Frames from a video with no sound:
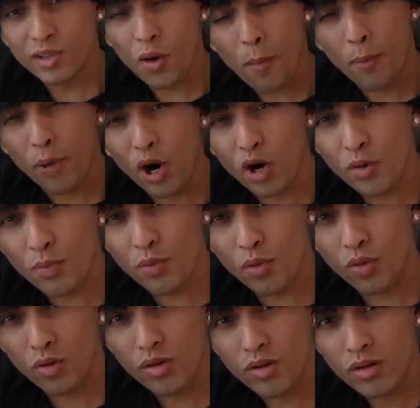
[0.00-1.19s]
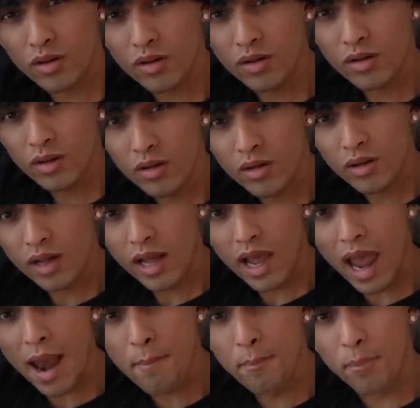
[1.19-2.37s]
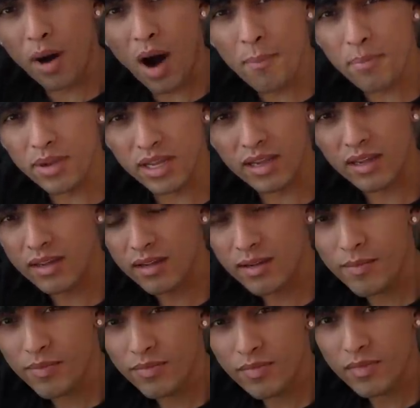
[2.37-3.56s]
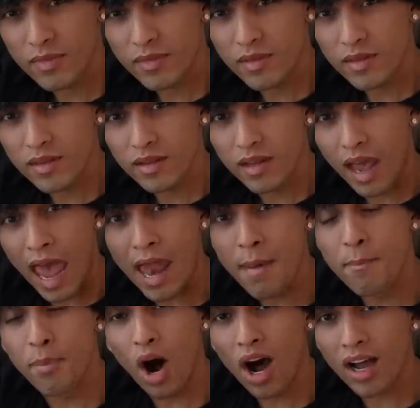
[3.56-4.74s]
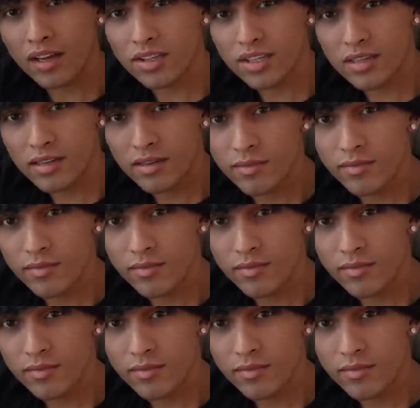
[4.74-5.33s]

so purple. They're, dude, they're so- And bumpy. They're so purple. And botched.